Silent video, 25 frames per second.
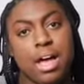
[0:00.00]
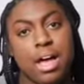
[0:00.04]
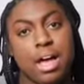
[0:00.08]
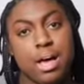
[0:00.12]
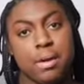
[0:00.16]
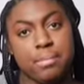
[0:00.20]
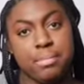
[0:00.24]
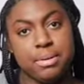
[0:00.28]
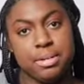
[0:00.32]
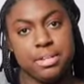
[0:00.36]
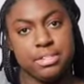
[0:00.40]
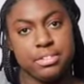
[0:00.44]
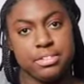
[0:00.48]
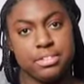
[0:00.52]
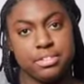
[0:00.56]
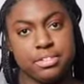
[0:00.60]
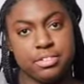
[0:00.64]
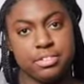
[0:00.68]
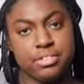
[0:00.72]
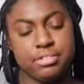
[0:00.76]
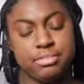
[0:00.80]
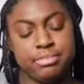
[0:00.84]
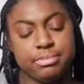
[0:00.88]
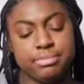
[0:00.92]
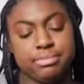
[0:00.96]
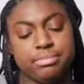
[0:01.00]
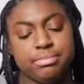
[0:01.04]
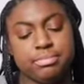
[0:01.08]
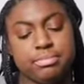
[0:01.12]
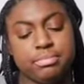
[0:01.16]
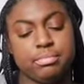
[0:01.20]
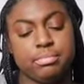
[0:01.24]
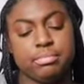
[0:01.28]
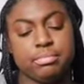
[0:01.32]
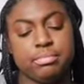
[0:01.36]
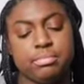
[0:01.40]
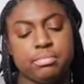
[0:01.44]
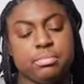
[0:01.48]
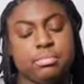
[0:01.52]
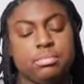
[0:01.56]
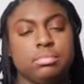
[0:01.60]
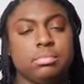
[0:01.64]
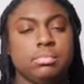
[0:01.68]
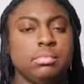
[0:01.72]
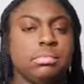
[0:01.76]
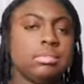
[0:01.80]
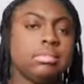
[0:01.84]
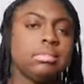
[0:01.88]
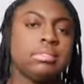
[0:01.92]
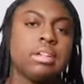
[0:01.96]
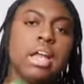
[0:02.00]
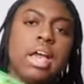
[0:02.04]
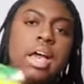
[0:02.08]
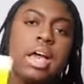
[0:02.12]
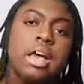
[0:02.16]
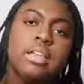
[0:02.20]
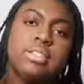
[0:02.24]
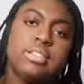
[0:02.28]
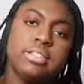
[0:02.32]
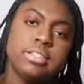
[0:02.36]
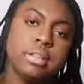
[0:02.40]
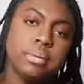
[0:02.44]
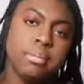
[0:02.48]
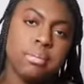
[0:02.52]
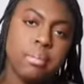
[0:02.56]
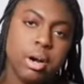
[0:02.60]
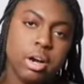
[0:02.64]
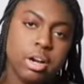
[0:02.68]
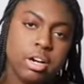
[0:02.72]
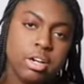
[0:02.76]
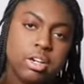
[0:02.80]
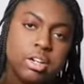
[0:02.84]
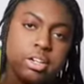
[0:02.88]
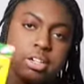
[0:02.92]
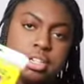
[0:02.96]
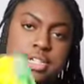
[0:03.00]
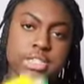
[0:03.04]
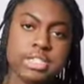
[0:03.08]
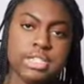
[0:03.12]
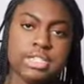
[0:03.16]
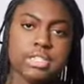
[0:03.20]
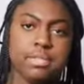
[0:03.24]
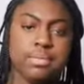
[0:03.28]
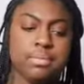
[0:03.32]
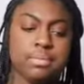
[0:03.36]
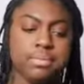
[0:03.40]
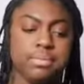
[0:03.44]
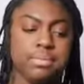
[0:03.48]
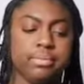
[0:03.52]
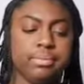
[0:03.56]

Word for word: a pencil, some markers,